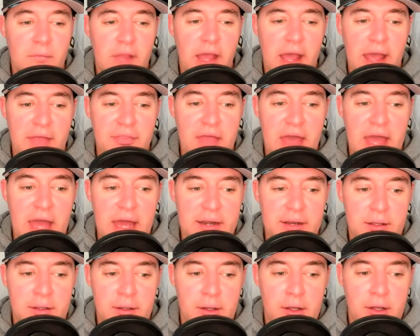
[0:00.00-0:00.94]
And
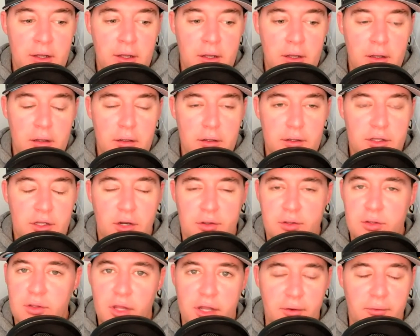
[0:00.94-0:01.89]
then, you know,
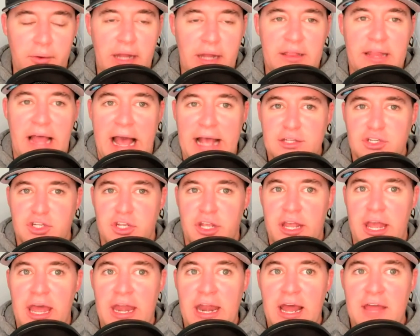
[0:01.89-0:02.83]
you look at Rhett
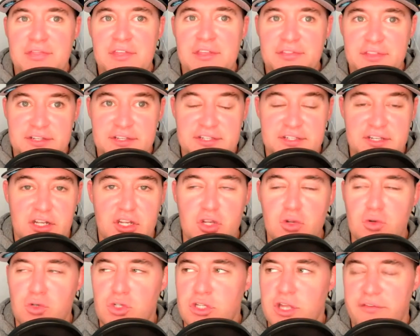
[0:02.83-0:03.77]
Lashley, and I think this is a
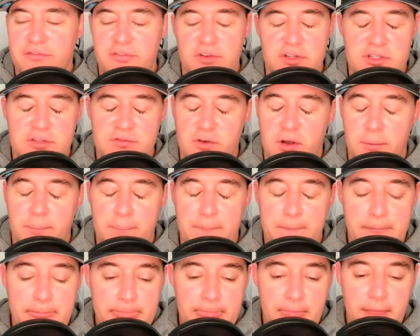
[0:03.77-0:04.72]
huge difference from
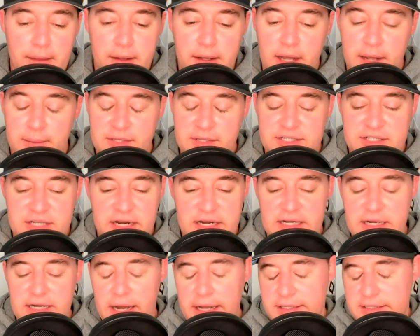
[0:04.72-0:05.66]
him and Sonny
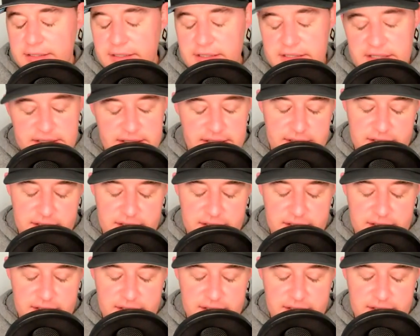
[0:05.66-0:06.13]
Dykes, and this isn't a